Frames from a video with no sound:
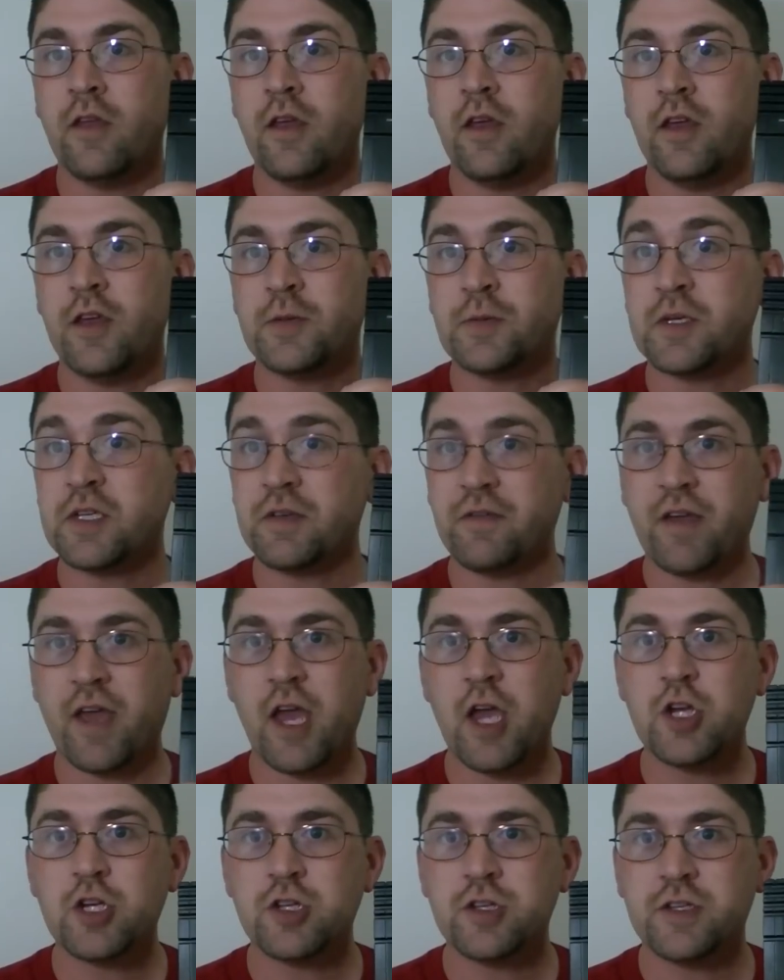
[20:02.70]
the
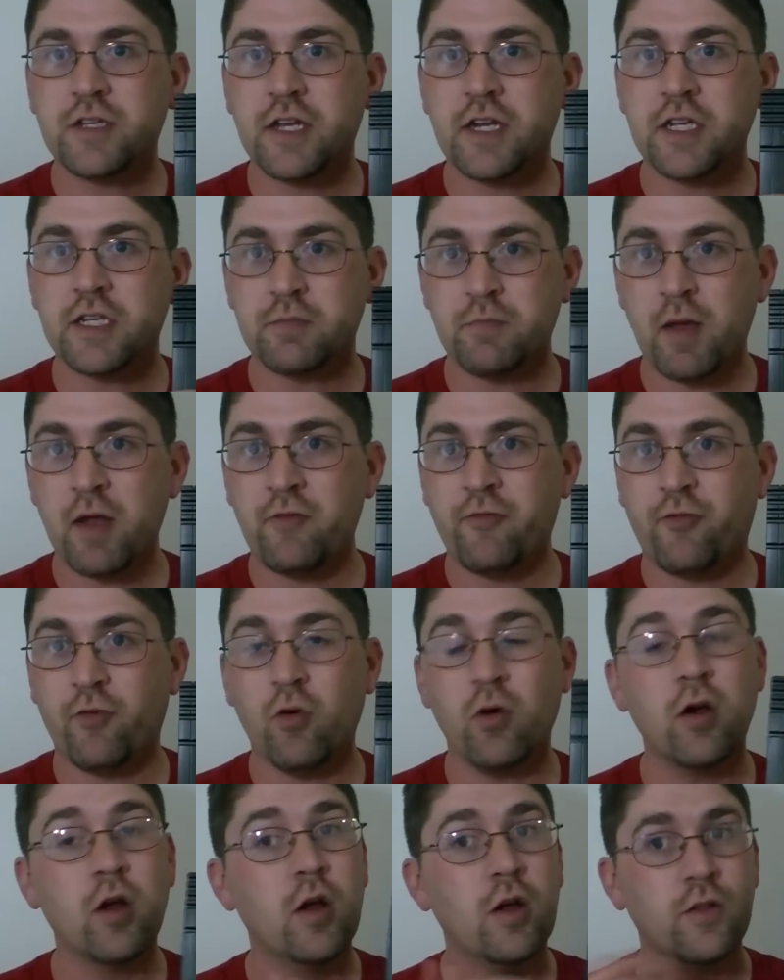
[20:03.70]
specifications that it's meant
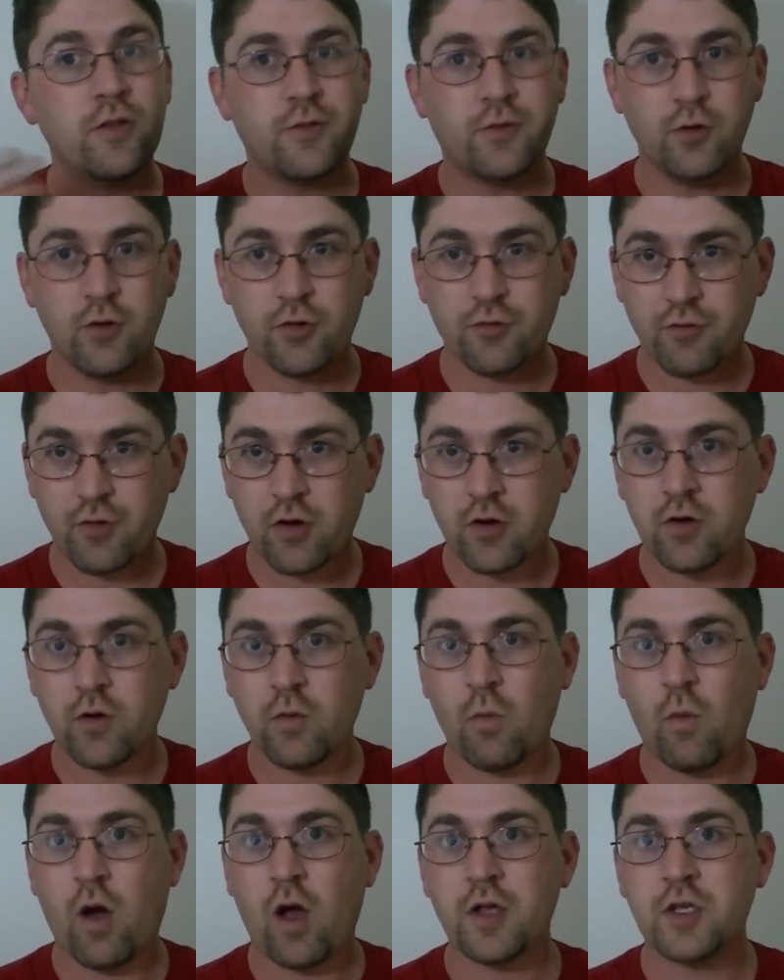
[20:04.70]
for, two to
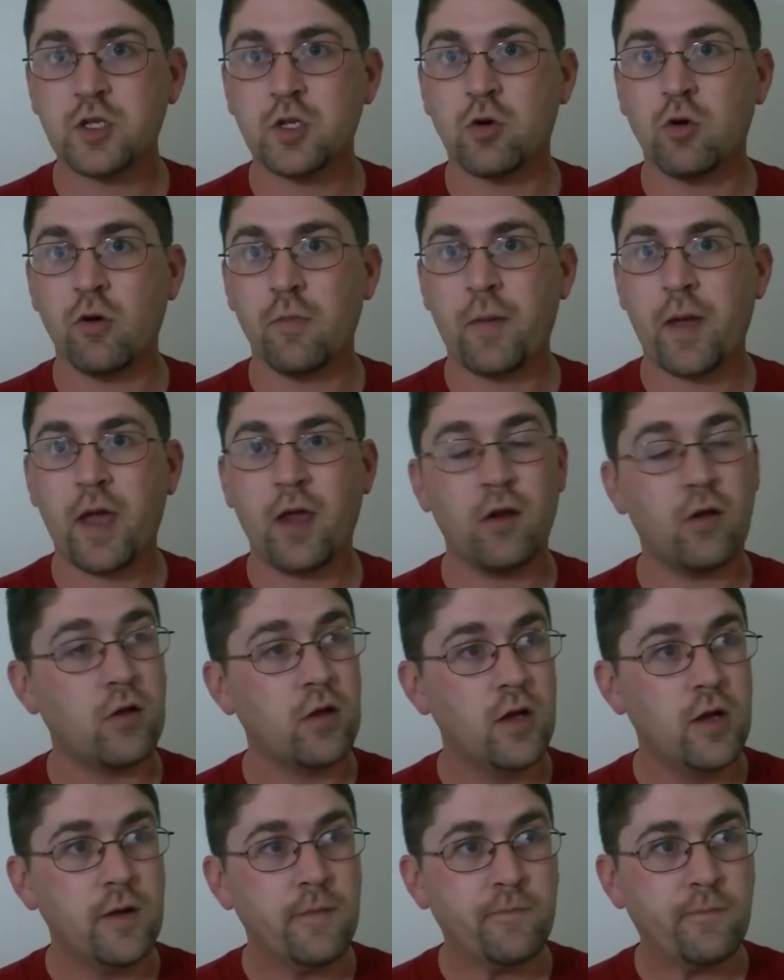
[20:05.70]
300 watt solar
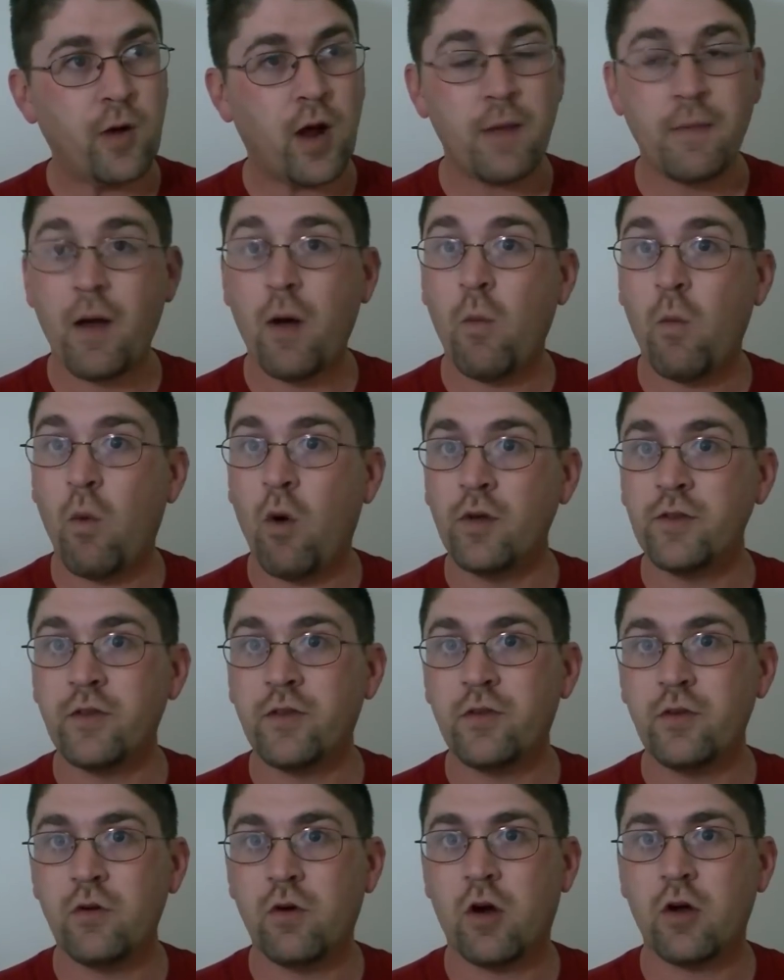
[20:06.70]
panel, probably about one to
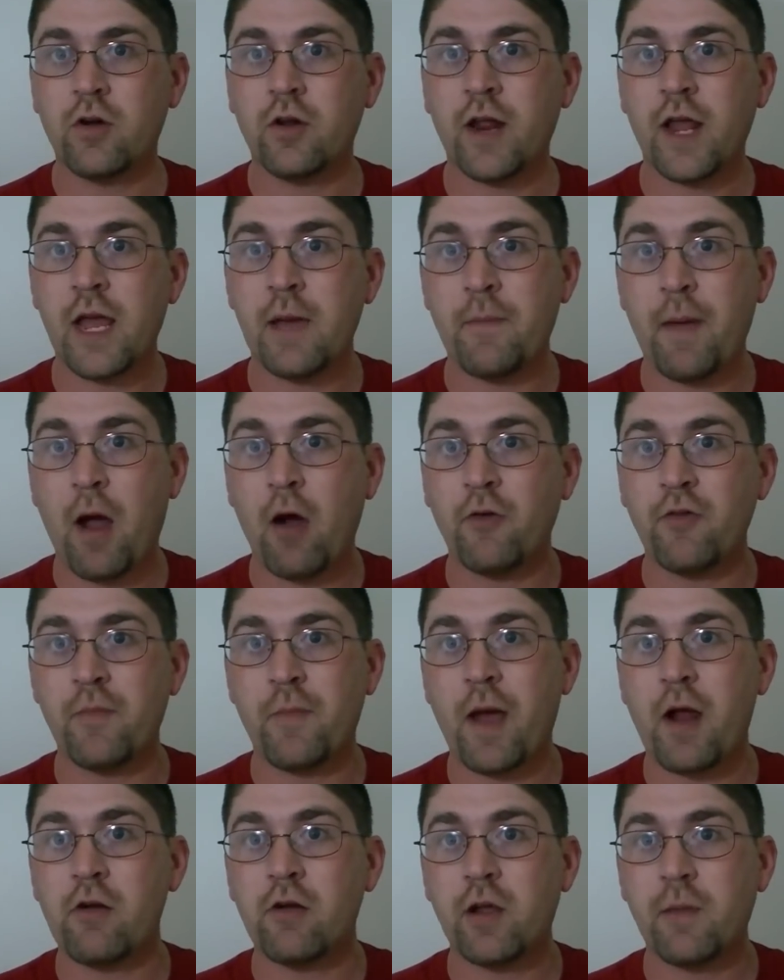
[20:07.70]
200 amp hours
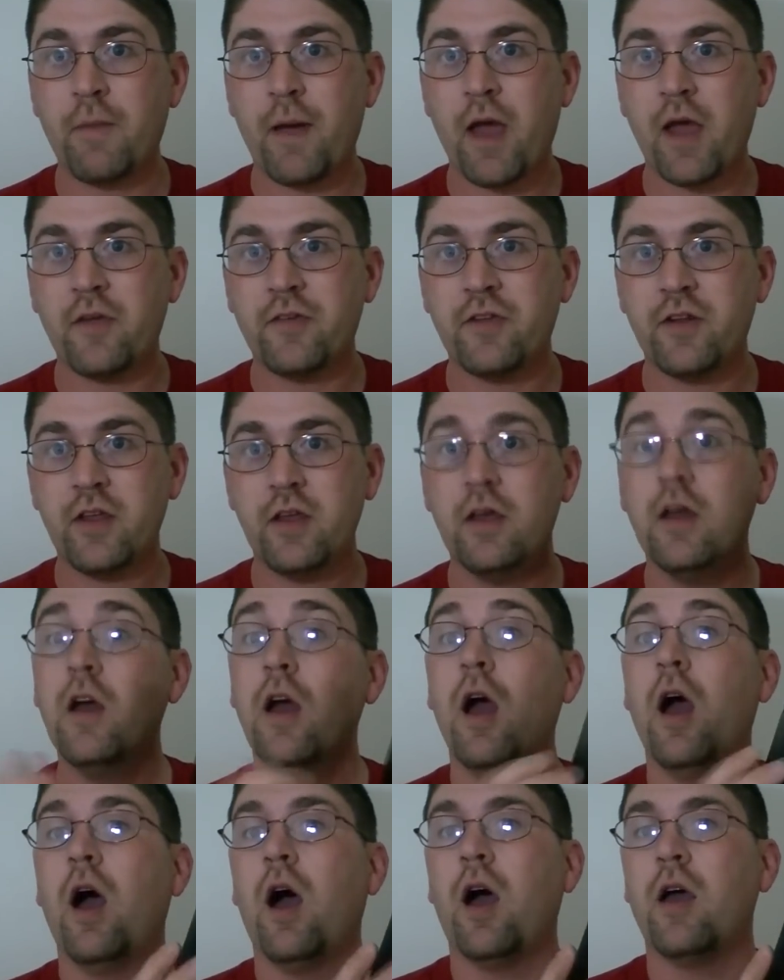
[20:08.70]
of battery capacity,
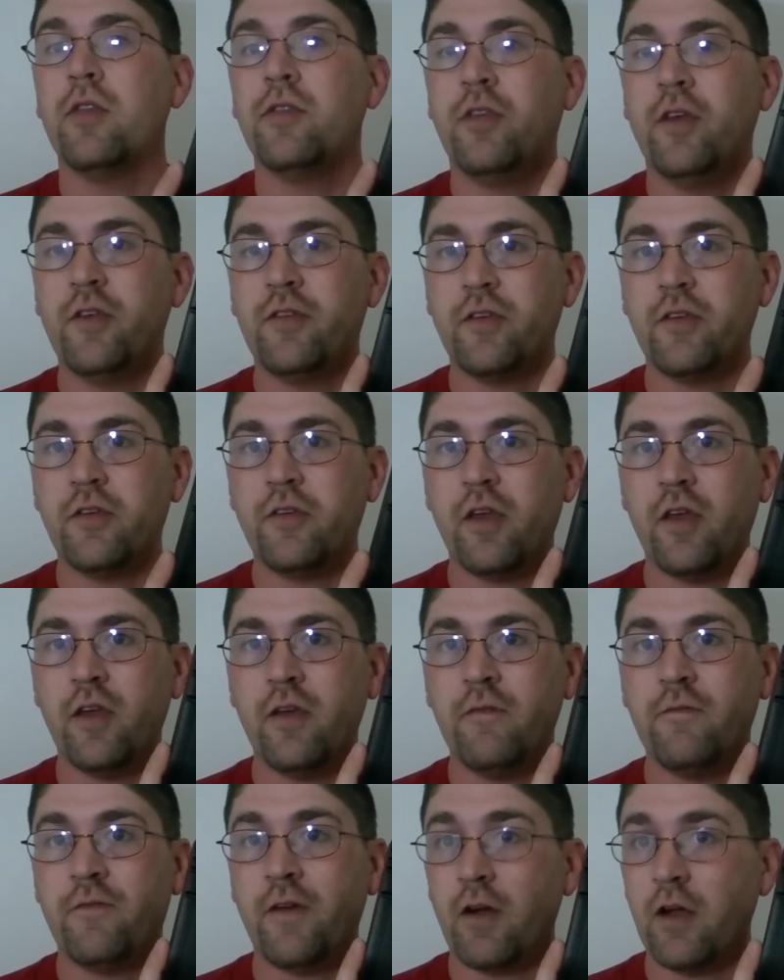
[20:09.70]
this is
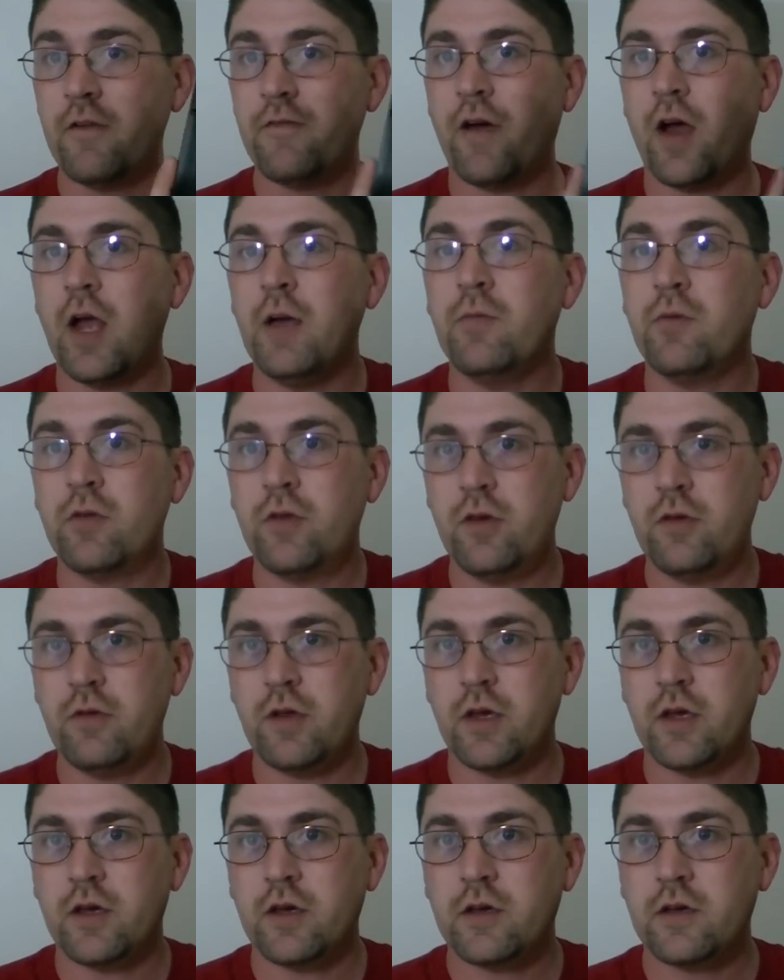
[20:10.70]
a very viable
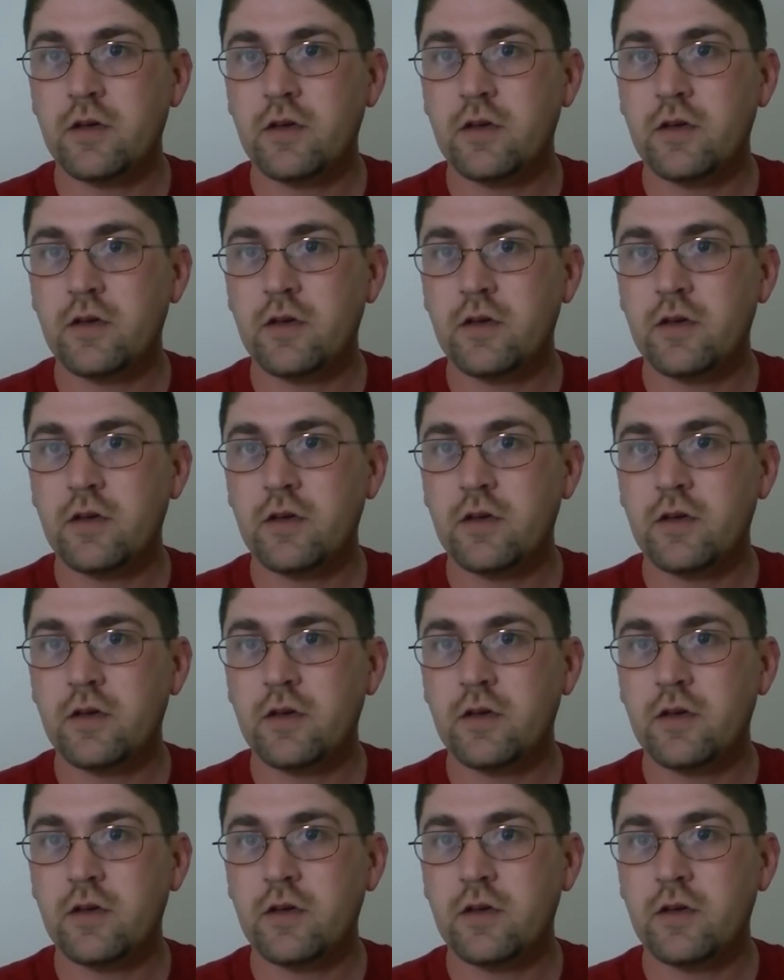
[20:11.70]
unit.